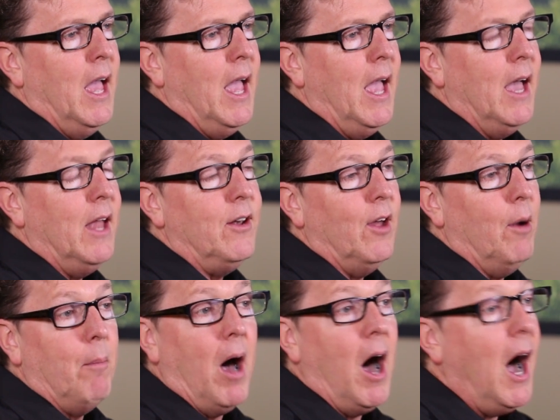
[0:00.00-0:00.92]
And
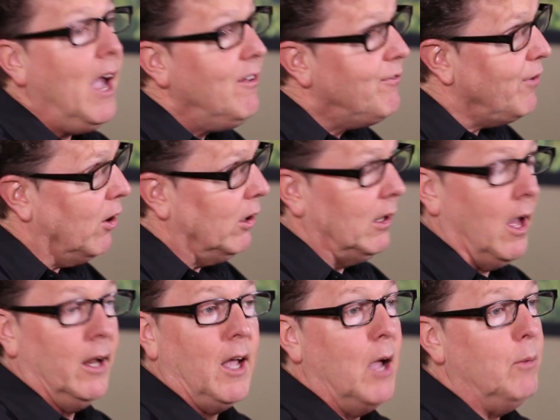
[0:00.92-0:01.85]
I felt
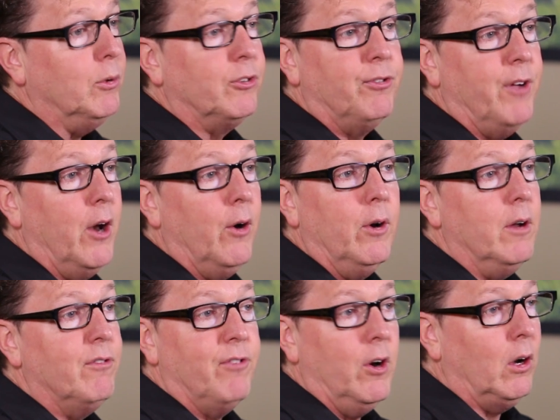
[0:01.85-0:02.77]
like I was
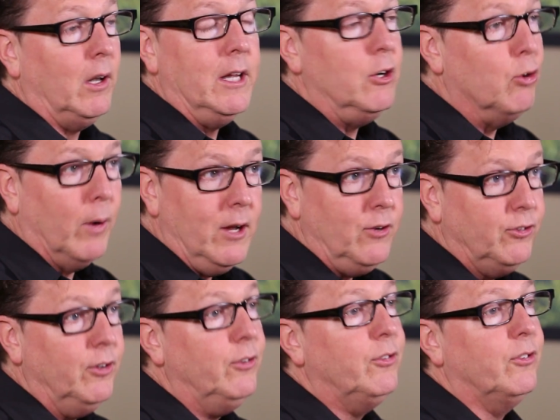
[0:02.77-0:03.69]
fairly
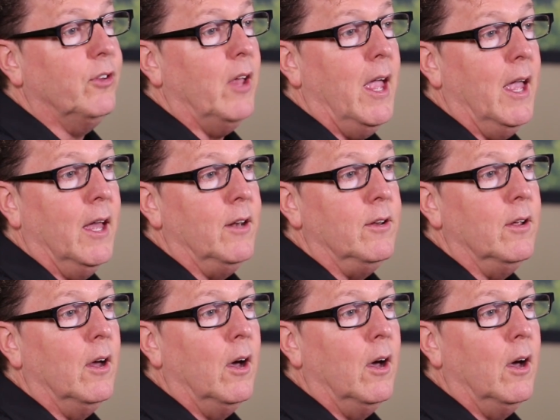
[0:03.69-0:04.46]
gracious and